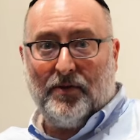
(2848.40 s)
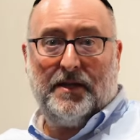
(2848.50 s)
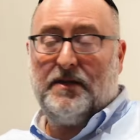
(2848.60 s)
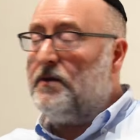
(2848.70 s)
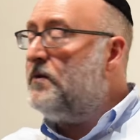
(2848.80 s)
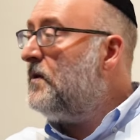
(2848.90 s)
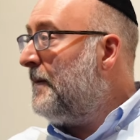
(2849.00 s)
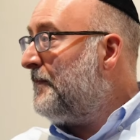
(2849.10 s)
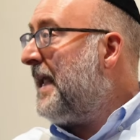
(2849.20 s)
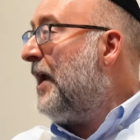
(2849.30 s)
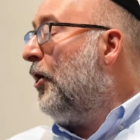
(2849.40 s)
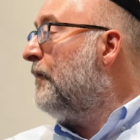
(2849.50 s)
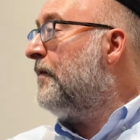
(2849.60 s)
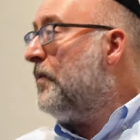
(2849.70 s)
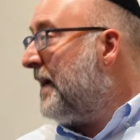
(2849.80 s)
not only to
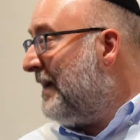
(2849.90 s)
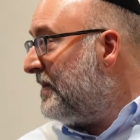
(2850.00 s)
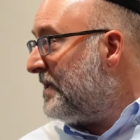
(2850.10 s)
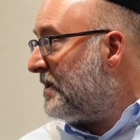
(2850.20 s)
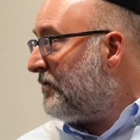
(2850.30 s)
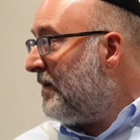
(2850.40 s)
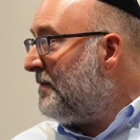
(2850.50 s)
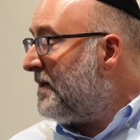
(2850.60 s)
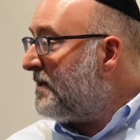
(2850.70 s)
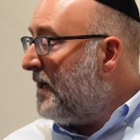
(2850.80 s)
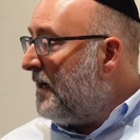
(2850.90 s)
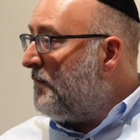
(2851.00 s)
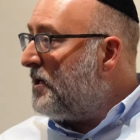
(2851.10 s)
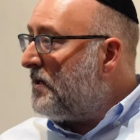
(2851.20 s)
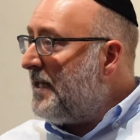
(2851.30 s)
get over whatever disagreement,
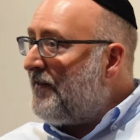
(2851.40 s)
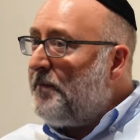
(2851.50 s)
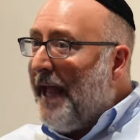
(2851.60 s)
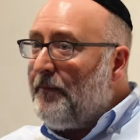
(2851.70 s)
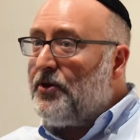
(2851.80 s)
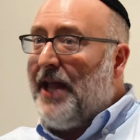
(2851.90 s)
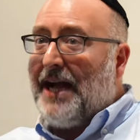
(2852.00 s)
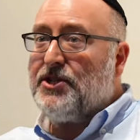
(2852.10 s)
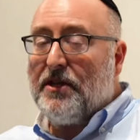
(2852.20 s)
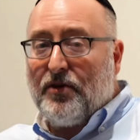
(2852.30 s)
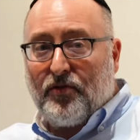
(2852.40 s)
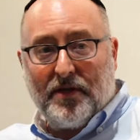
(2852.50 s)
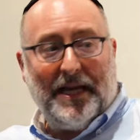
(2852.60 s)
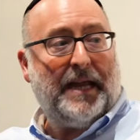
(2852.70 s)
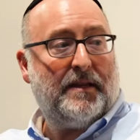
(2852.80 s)
but you'll never be able to actually
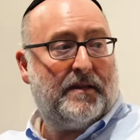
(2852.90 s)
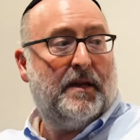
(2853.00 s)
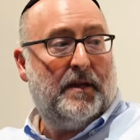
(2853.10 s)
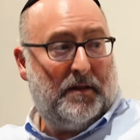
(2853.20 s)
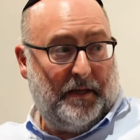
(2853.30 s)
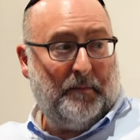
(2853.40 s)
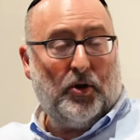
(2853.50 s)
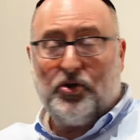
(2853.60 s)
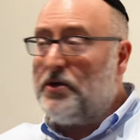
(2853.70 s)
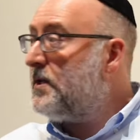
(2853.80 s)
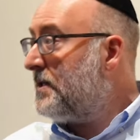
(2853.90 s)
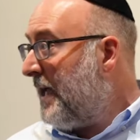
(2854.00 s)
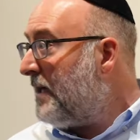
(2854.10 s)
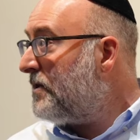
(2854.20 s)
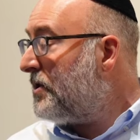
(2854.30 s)
create the
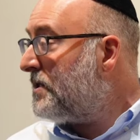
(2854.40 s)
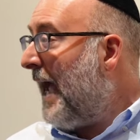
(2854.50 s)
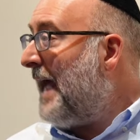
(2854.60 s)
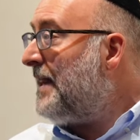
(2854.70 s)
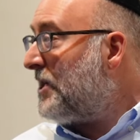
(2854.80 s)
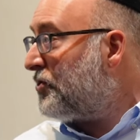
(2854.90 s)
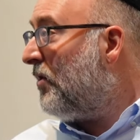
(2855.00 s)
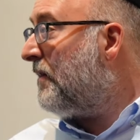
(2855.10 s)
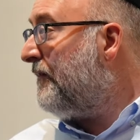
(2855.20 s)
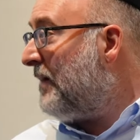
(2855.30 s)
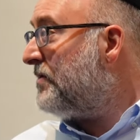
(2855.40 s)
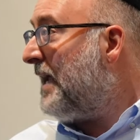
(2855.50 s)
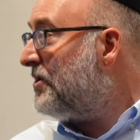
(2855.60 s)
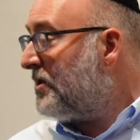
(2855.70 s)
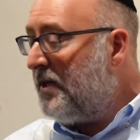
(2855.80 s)
emotional intelligence and that strong
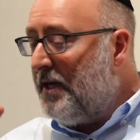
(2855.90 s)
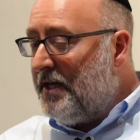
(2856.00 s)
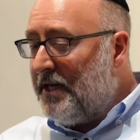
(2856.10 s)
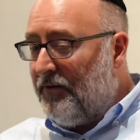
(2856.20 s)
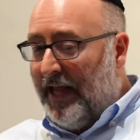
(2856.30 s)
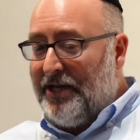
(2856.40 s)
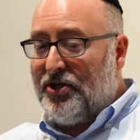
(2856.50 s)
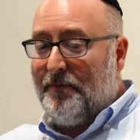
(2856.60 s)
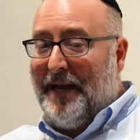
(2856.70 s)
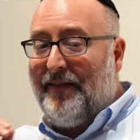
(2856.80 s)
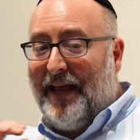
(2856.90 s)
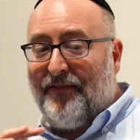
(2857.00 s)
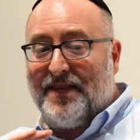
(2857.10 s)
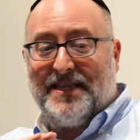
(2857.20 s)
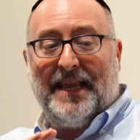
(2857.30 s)
foundation in the relationship. And
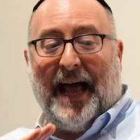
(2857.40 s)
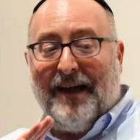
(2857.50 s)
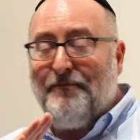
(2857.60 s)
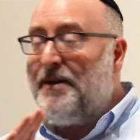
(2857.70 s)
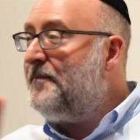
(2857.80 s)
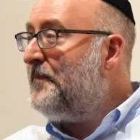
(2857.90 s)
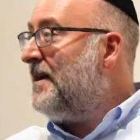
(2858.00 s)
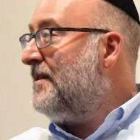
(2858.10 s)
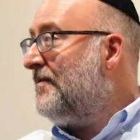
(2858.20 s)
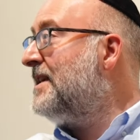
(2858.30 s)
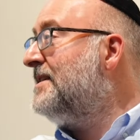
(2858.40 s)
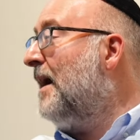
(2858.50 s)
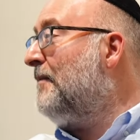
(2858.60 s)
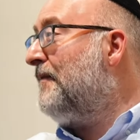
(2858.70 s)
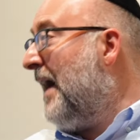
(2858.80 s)
I, I have to say that I've been
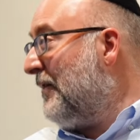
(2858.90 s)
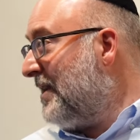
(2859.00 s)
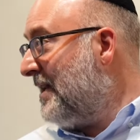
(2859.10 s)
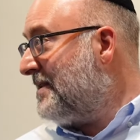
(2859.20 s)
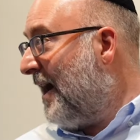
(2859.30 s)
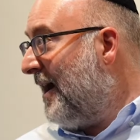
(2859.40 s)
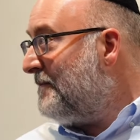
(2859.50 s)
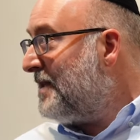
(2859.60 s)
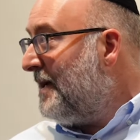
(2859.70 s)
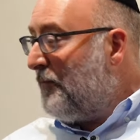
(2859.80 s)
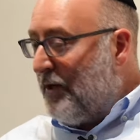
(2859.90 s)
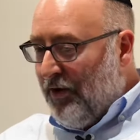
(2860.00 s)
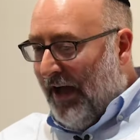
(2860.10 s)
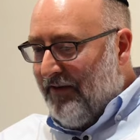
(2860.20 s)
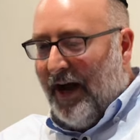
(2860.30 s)
really dumbfounded at times
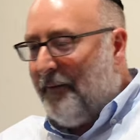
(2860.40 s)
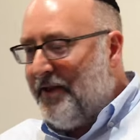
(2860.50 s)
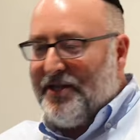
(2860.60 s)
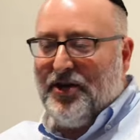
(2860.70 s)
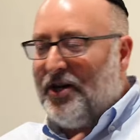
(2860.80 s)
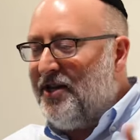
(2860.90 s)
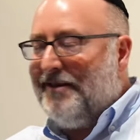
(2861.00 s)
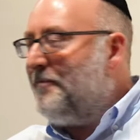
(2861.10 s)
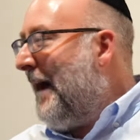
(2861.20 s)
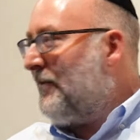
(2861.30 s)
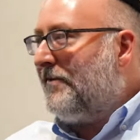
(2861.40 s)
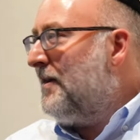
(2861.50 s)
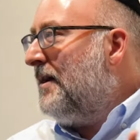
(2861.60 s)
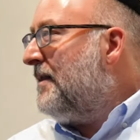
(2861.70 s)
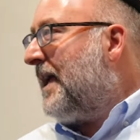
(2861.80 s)
where you have a couple that's arguing
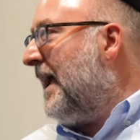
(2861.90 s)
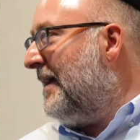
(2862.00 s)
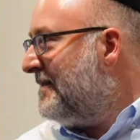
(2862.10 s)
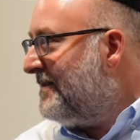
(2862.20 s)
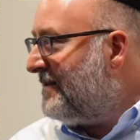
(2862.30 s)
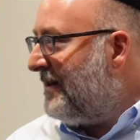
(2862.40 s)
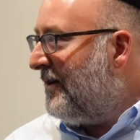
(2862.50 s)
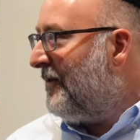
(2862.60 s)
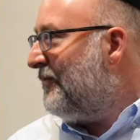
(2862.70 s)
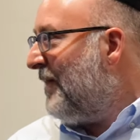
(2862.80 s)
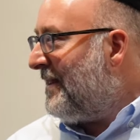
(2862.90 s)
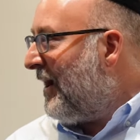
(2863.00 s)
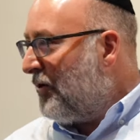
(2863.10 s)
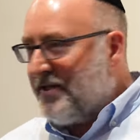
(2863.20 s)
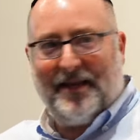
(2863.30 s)
about the kids, you know, and
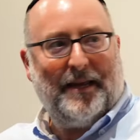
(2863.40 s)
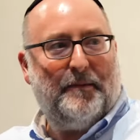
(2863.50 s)
when they go to